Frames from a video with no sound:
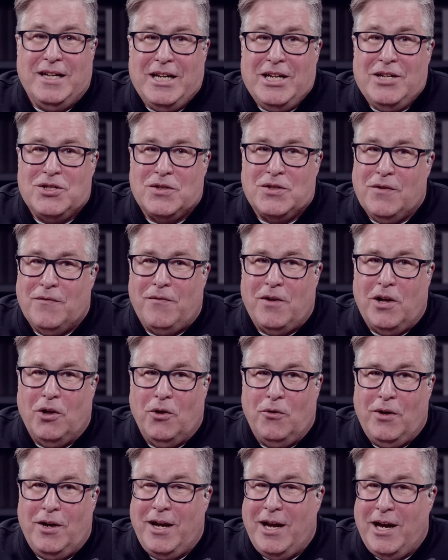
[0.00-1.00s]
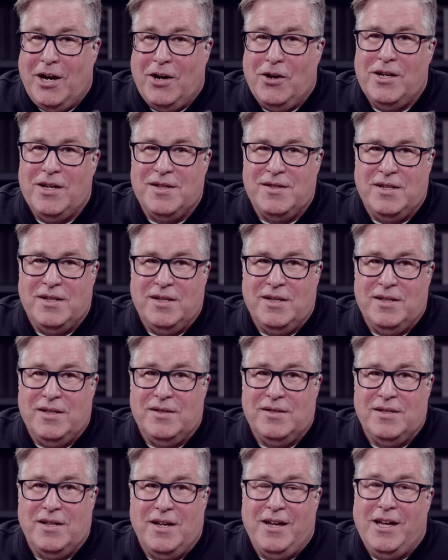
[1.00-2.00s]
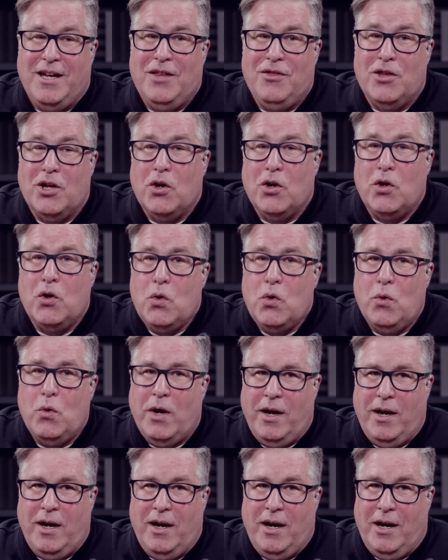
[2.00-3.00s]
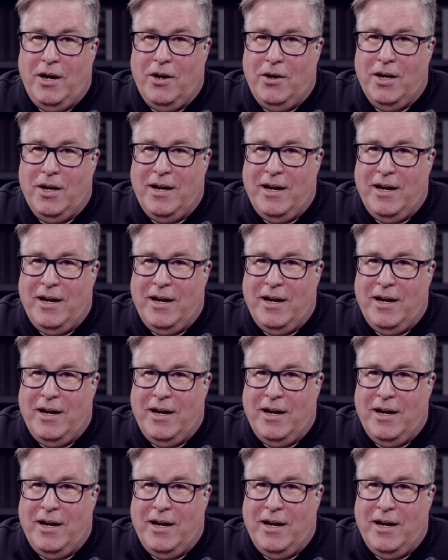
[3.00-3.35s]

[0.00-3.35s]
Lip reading: each of the following areas is in the who area,